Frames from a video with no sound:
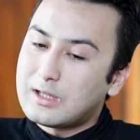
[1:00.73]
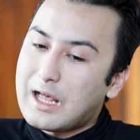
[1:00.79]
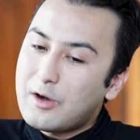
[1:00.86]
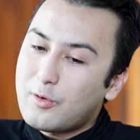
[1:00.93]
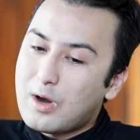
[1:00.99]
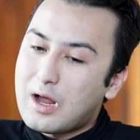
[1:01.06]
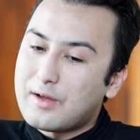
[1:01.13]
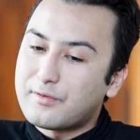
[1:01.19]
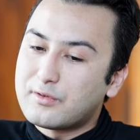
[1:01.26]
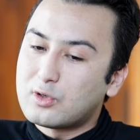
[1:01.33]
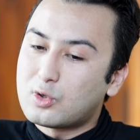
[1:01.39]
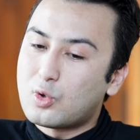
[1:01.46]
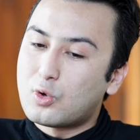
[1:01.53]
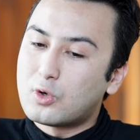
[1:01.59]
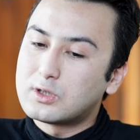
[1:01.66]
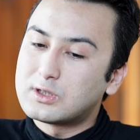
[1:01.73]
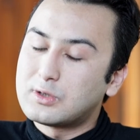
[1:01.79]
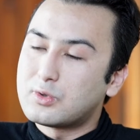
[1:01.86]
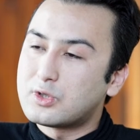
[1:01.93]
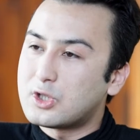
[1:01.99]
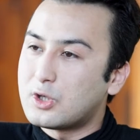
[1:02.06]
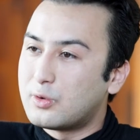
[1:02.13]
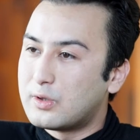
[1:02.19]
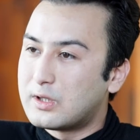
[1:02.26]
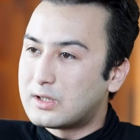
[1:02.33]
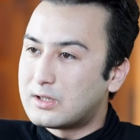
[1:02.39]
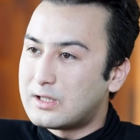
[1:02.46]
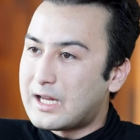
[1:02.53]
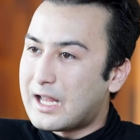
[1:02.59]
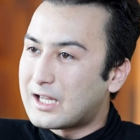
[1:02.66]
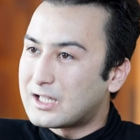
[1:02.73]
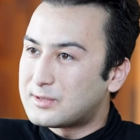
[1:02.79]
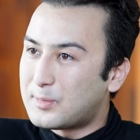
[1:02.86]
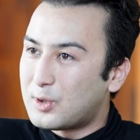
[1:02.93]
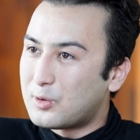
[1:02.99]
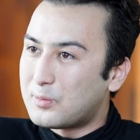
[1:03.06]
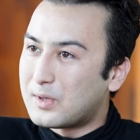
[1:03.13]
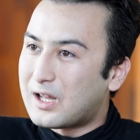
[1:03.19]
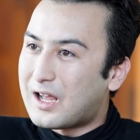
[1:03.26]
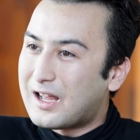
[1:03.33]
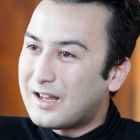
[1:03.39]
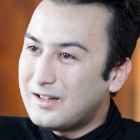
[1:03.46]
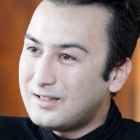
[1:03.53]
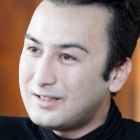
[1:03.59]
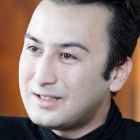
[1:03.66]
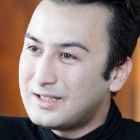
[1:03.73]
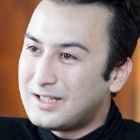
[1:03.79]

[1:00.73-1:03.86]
the latter half of the course that was shown at the expo in Milan.